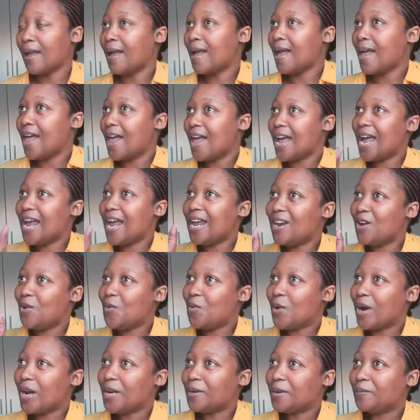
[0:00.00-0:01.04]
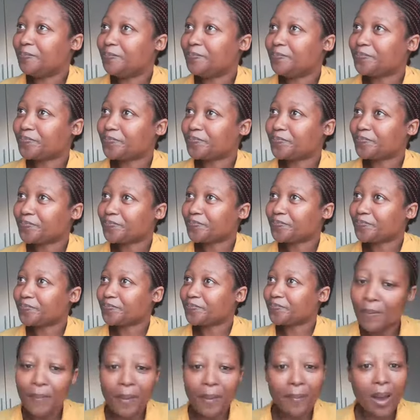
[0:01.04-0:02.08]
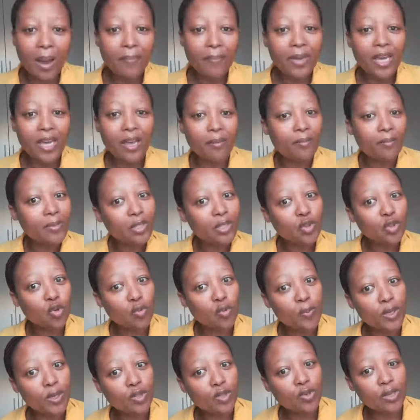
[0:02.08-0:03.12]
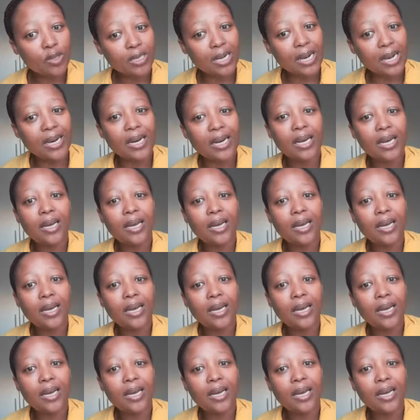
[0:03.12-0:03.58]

Anyway, my mom came, took me to the clinic.